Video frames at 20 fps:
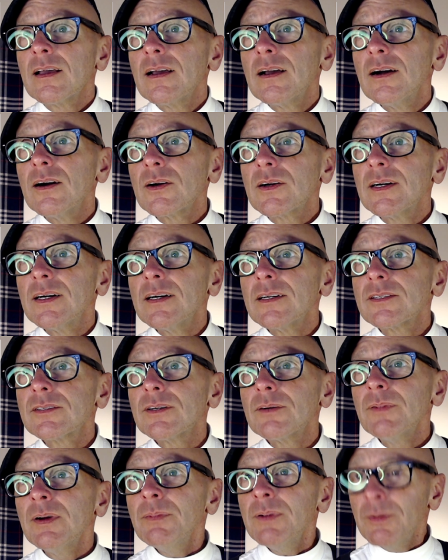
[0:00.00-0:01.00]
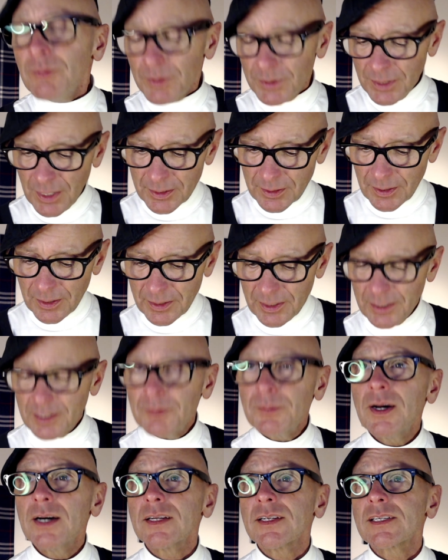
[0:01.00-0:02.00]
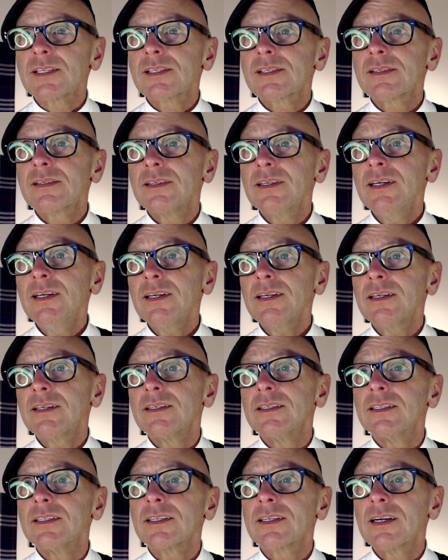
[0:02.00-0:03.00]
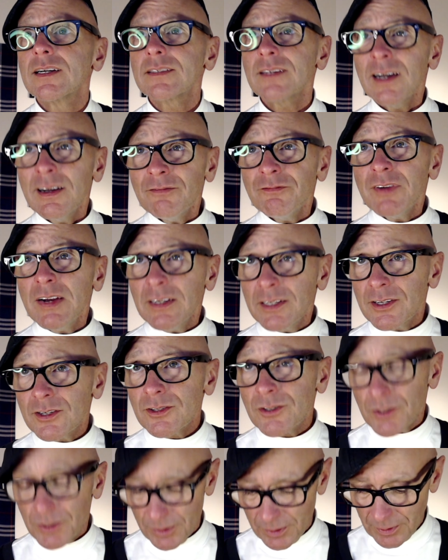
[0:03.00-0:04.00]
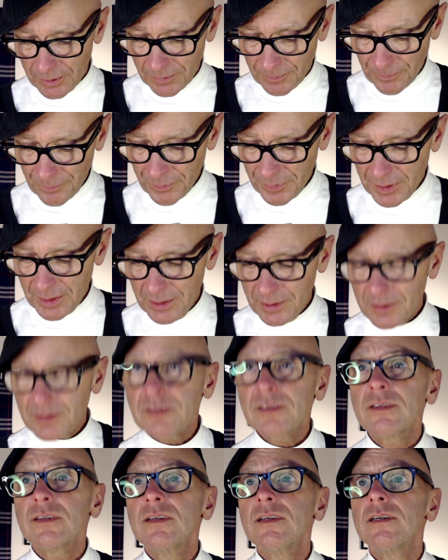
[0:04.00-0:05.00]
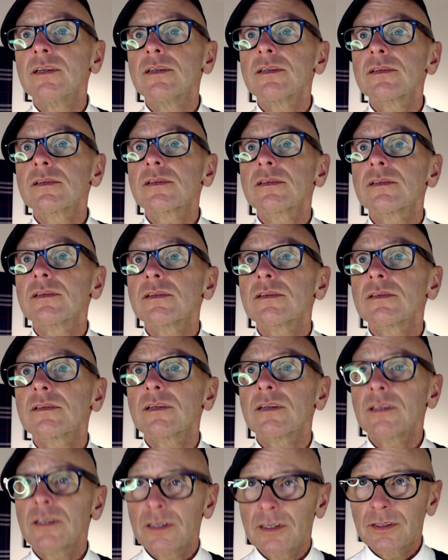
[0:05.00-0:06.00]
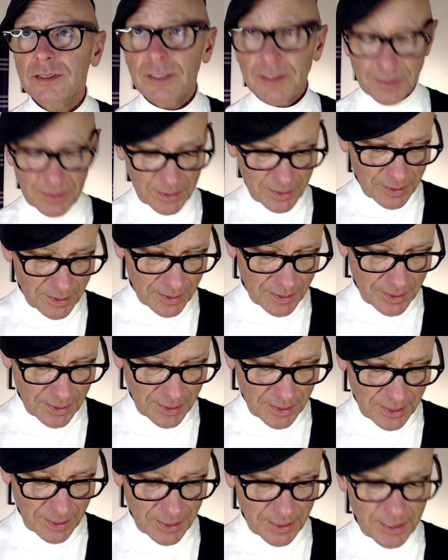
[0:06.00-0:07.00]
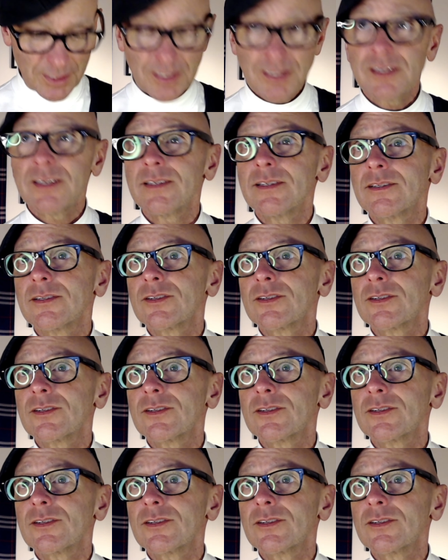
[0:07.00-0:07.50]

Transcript: Okay, so maybe we're not talking about a snake here, because I'm fairly certain this is the Sahara Desert.